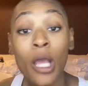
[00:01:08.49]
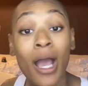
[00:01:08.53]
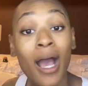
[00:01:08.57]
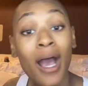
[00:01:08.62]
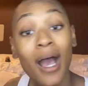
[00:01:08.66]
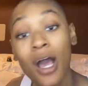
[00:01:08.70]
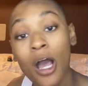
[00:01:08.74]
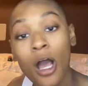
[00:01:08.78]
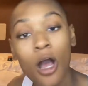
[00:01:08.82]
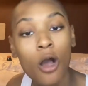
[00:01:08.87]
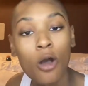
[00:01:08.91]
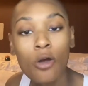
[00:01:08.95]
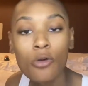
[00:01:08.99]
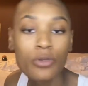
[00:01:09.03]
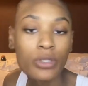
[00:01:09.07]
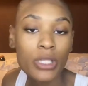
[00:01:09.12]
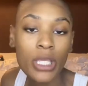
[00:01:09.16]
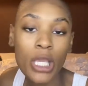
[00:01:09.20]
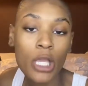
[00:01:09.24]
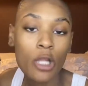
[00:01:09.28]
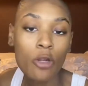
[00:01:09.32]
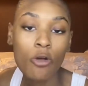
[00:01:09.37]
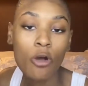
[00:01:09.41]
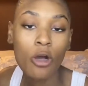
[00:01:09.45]
I don't
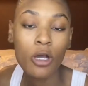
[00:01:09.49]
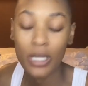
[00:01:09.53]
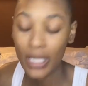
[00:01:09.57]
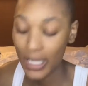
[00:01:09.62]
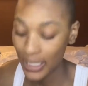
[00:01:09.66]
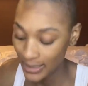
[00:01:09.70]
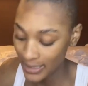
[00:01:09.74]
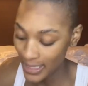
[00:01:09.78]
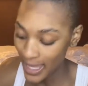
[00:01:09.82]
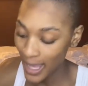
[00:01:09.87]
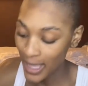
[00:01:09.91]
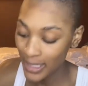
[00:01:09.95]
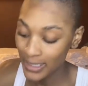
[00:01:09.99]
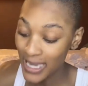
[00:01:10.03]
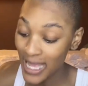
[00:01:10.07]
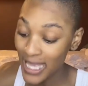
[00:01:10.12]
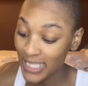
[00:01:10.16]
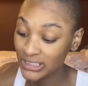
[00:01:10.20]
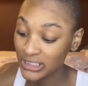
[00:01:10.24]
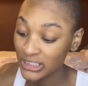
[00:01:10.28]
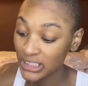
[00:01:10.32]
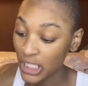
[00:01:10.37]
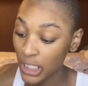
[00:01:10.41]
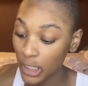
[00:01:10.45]
need all that.
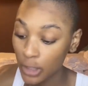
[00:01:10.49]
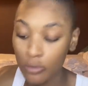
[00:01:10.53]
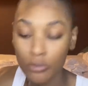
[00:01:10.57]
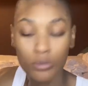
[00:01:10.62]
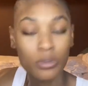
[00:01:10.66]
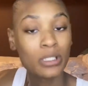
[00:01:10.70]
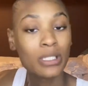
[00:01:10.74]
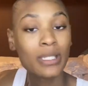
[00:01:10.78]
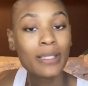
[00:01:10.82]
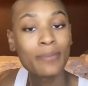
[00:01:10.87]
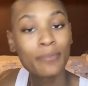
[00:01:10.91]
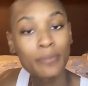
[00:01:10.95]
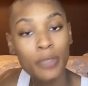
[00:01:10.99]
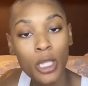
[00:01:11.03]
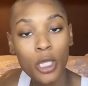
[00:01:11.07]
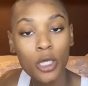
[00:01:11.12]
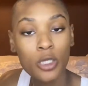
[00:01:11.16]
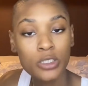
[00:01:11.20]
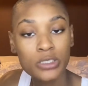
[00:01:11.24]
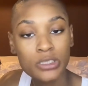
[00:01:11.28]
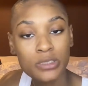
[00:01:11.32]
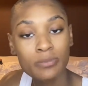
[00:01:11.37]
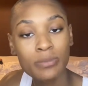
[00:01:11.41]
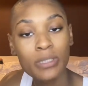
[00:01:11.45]
That genuinely
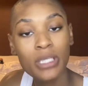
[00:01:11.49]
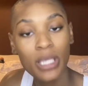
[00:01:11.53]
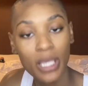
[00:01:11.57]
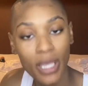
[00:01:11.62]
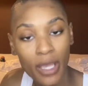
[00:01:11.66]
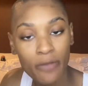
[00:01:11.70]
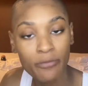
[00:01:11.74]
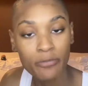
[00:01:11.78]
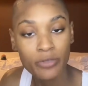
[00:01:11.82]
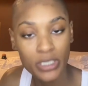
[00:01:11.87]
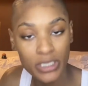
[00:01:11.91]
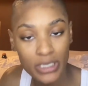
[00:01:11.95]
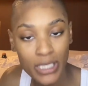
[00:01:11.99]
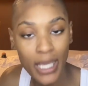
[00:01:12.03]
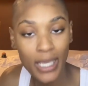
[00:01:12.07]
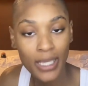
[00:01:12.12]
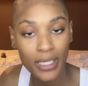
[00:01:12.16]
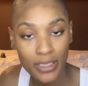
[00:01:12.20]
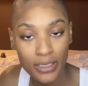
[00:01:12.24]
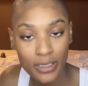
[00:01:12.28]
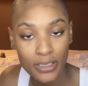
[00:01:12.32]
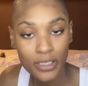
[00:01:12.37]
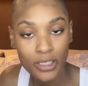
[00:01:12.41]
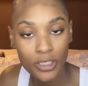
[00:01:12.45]
blows me every
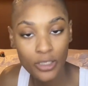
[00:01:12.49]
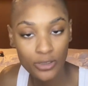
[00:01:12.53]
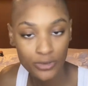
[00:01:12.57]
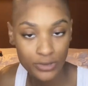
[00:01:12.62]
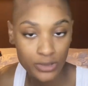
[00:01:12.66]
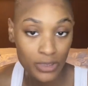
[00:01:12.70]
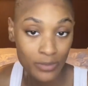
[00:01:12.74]
day of the year,